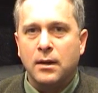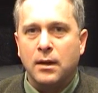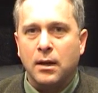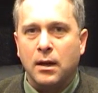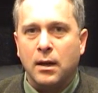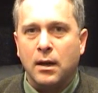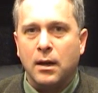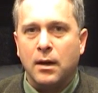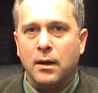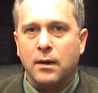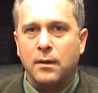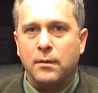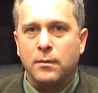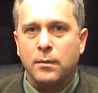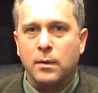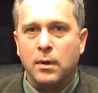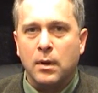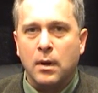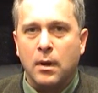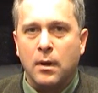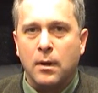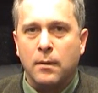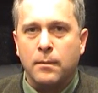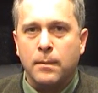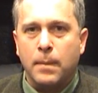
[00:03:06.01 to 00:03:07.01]

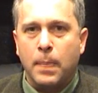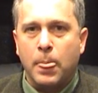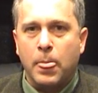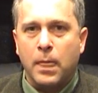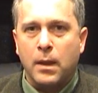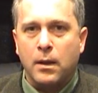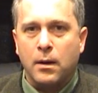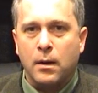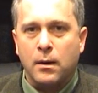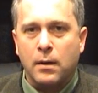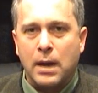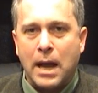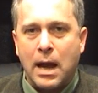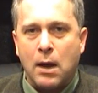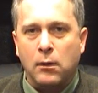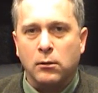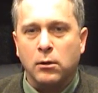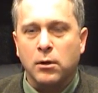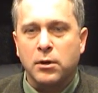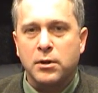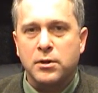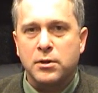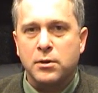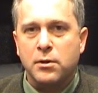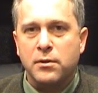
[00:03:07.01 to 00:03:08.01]

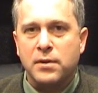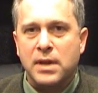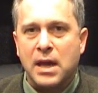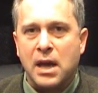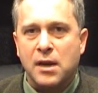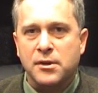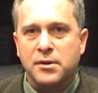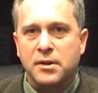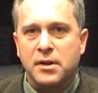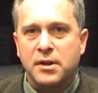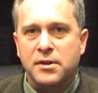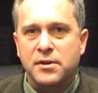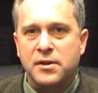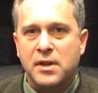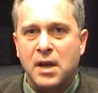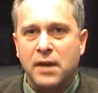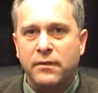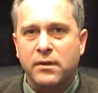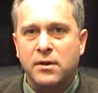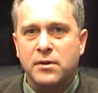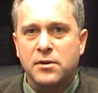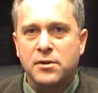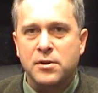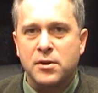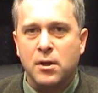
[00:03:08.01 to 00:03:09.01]
Outlook 2007.